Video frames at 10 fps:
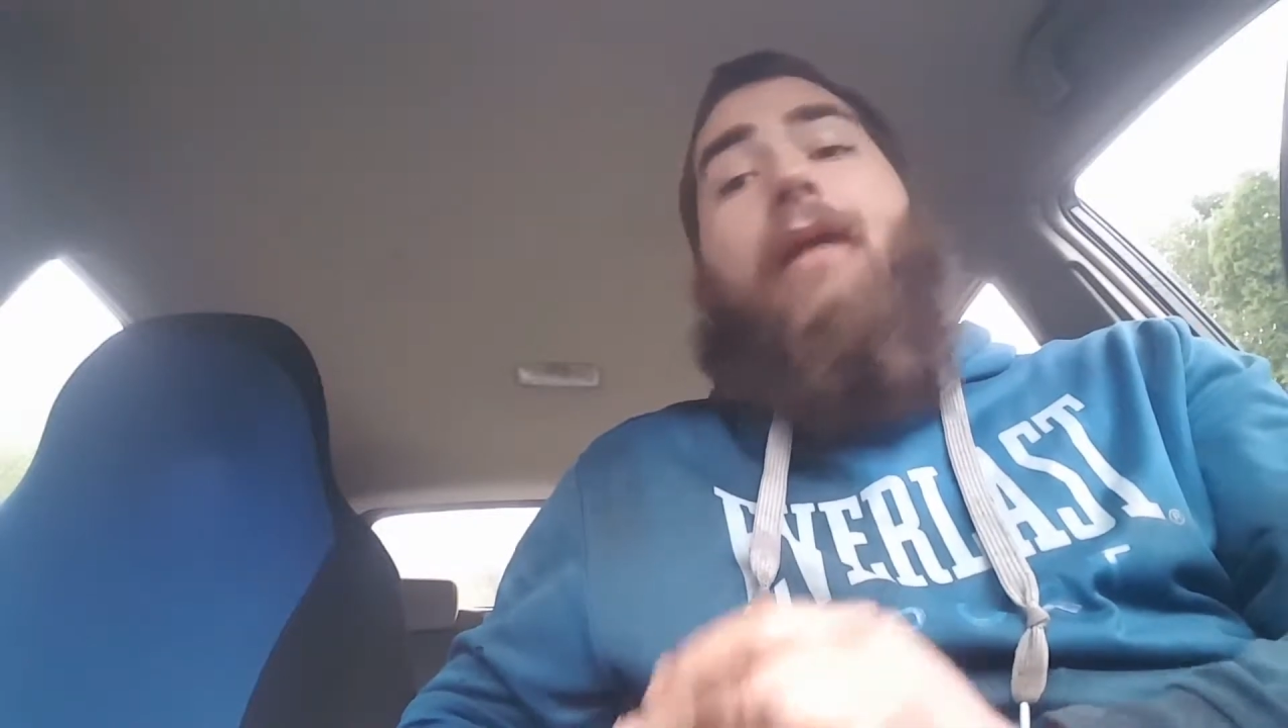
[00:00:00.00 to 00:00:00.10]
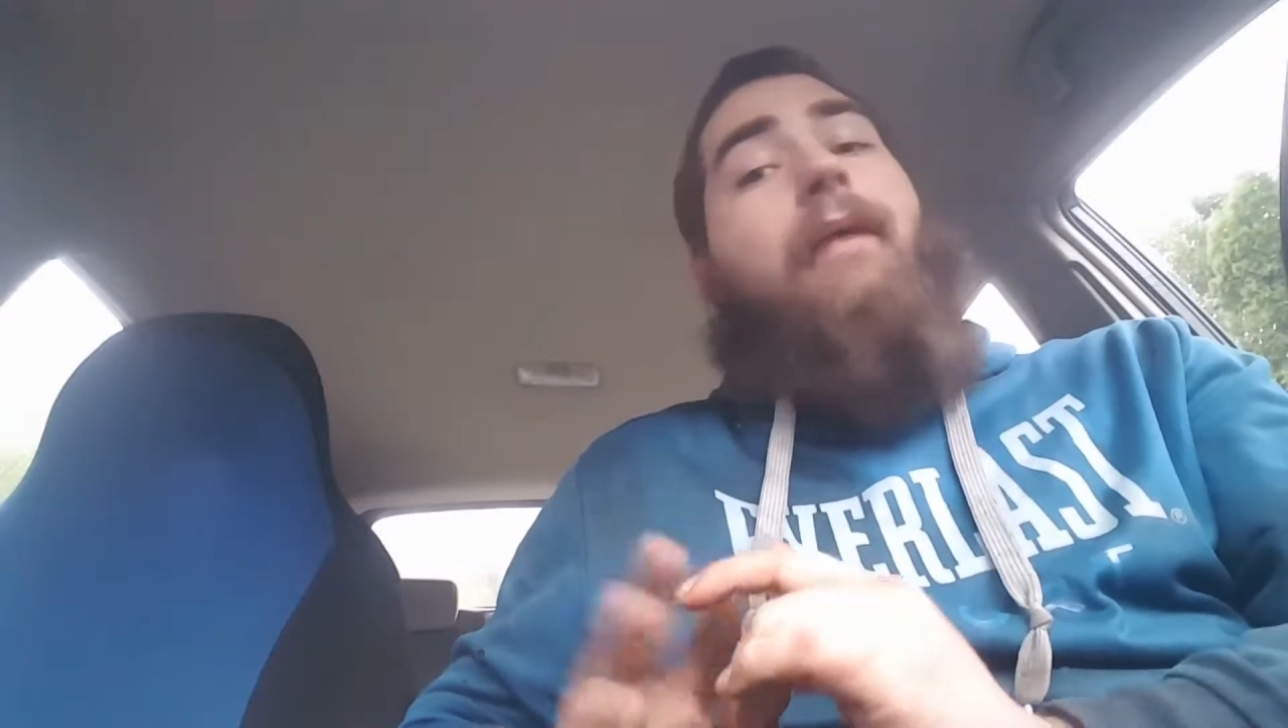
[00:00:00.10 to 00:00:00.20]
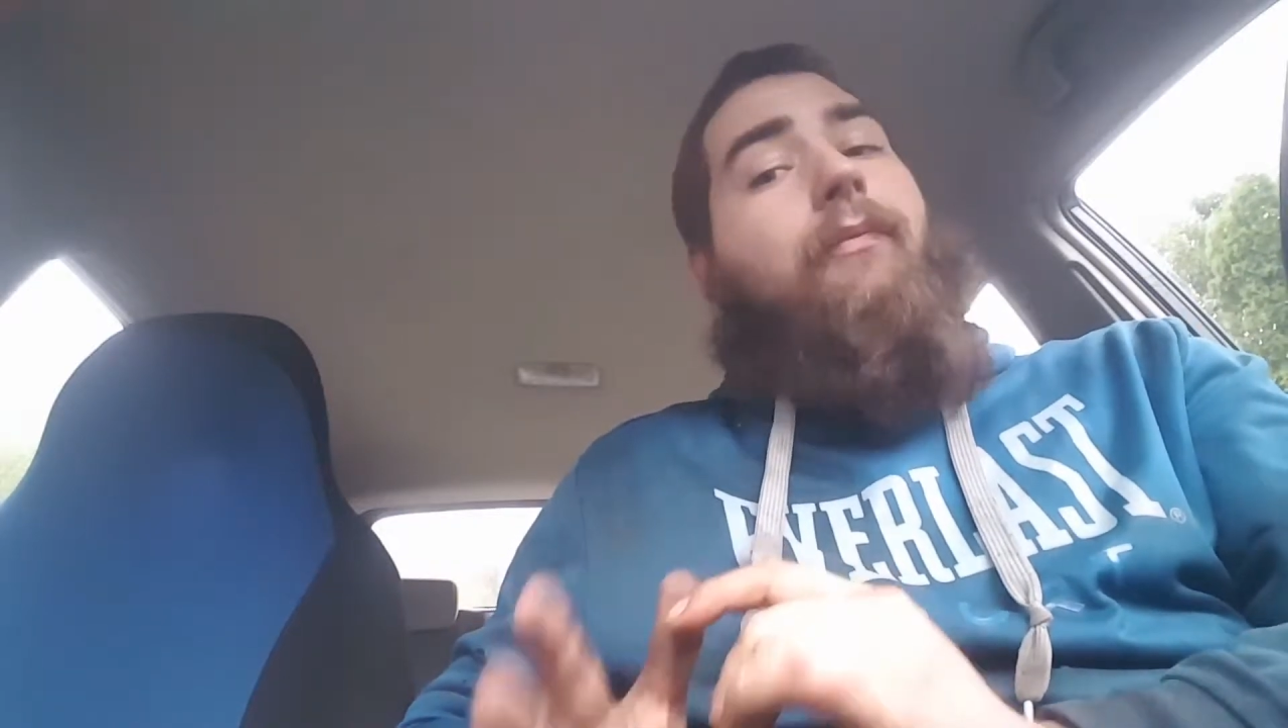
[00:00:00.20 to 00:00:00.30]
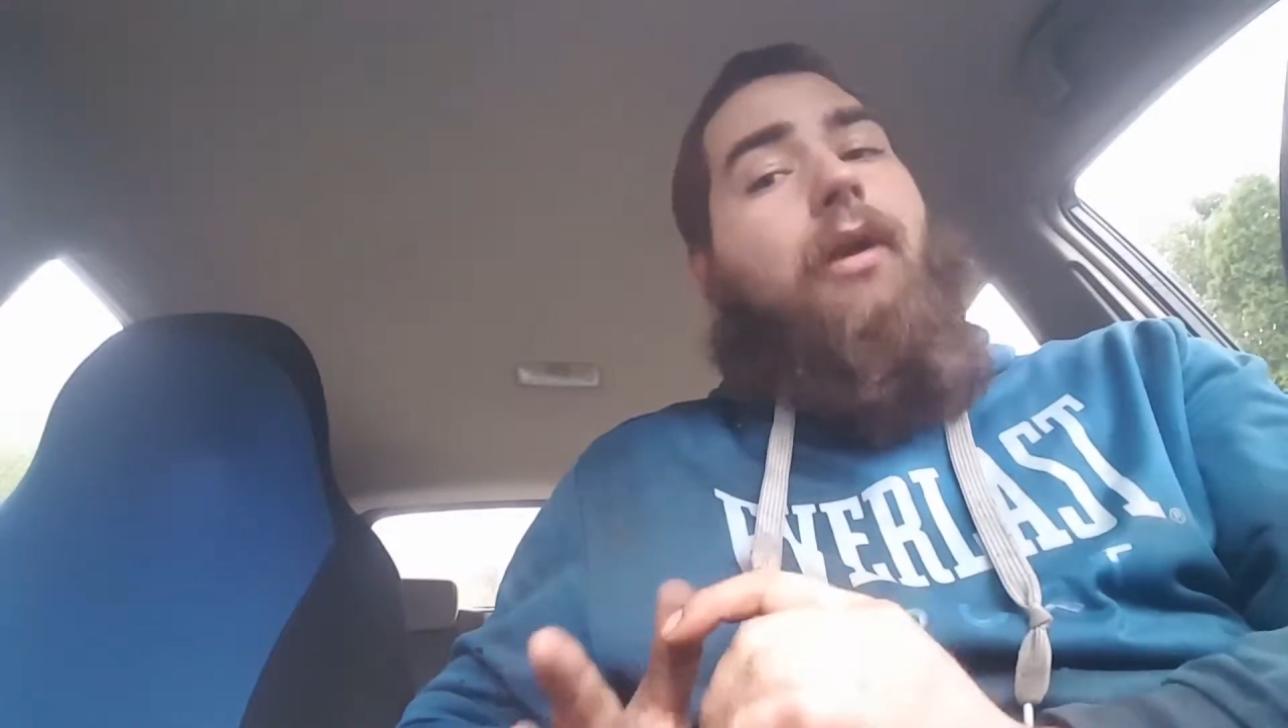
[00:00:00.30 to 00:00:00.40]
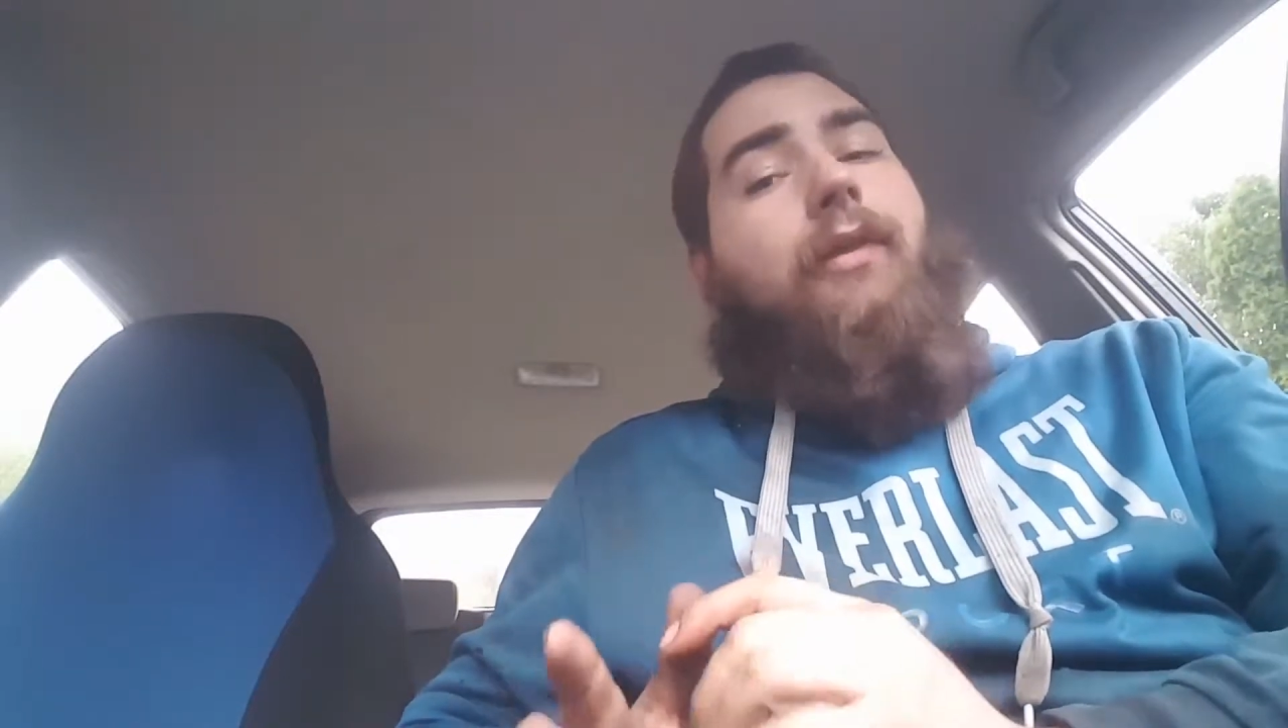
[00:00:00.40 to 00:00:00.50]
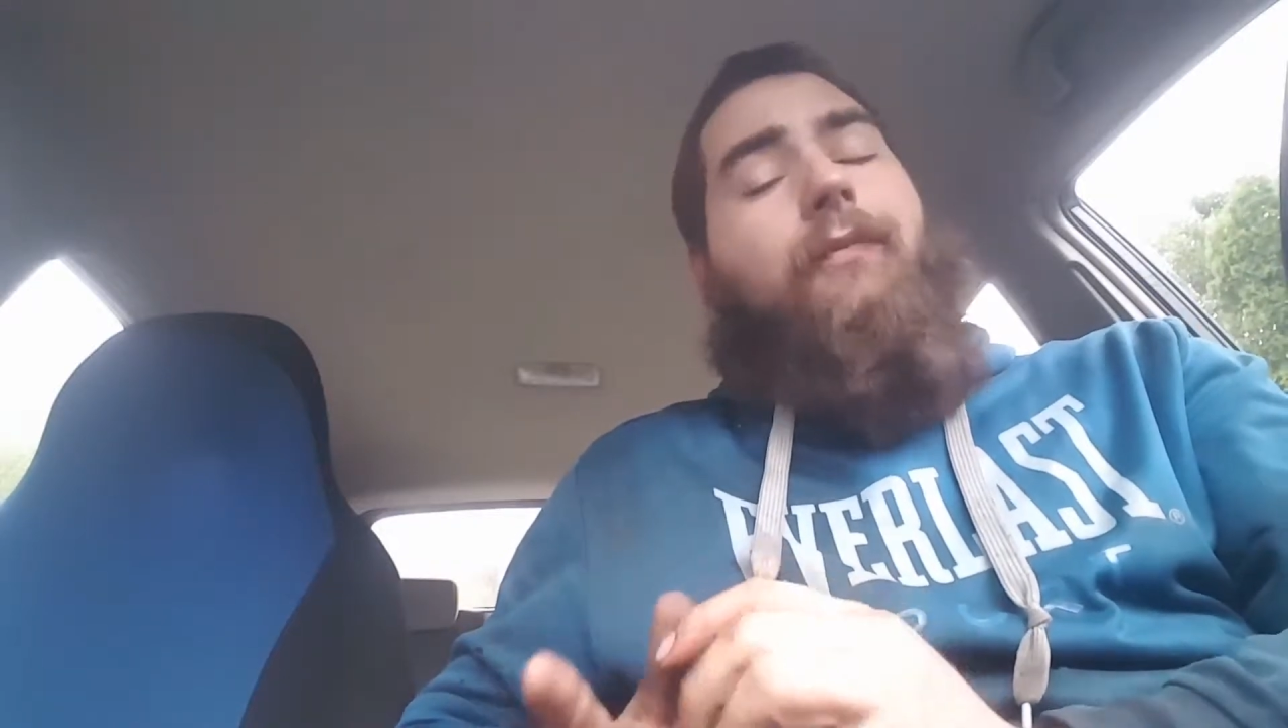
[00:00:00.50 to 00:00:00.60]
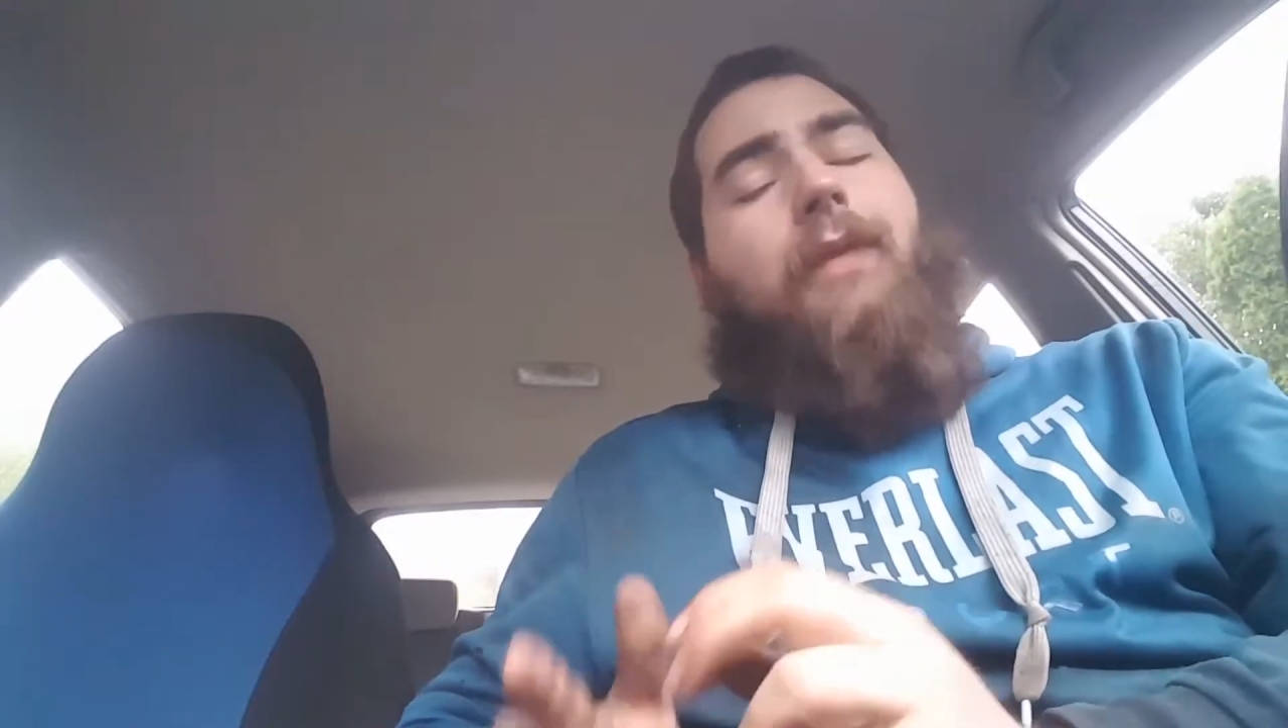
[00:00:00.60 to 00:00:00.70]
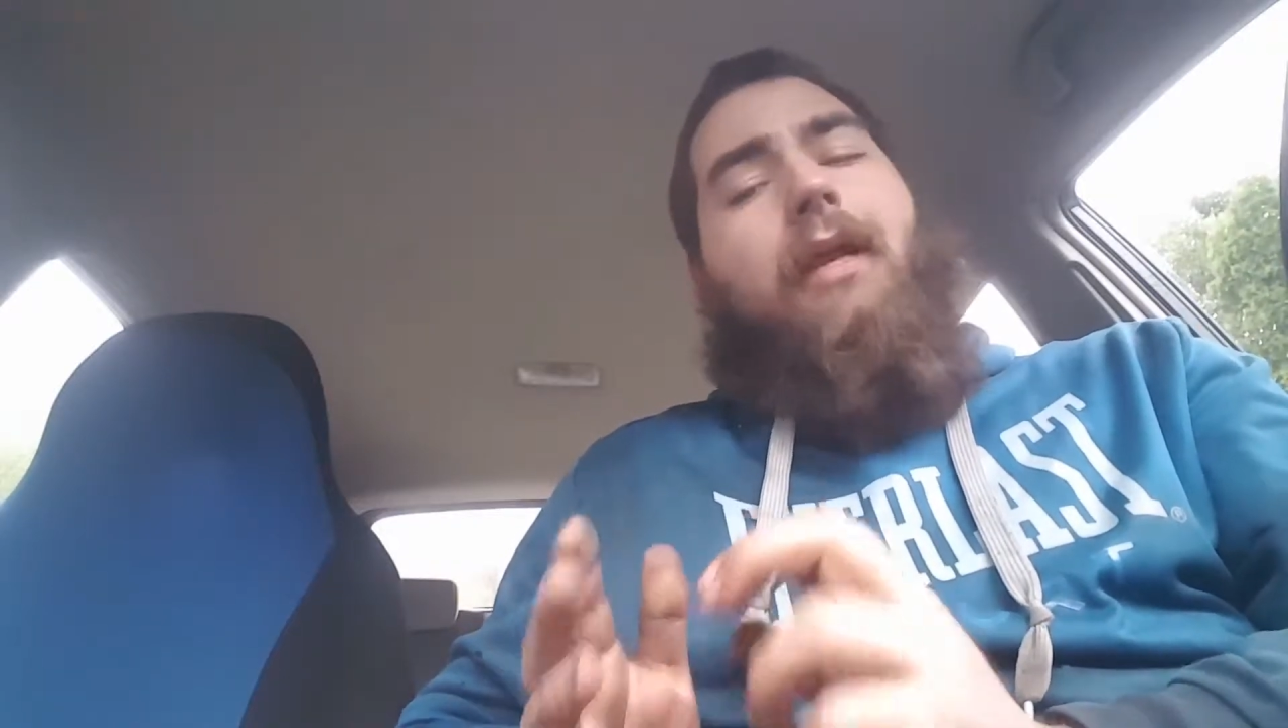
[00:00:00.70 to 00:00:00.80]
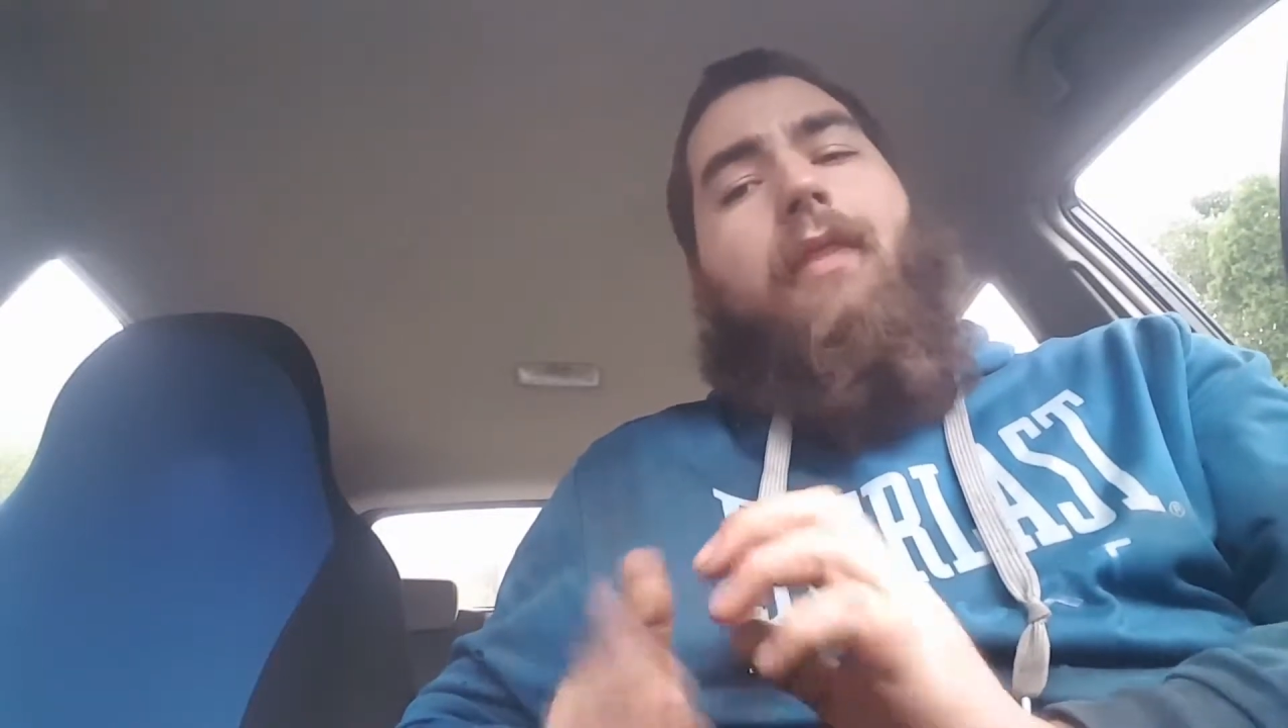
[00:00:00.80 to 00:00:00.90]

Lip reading: and my brother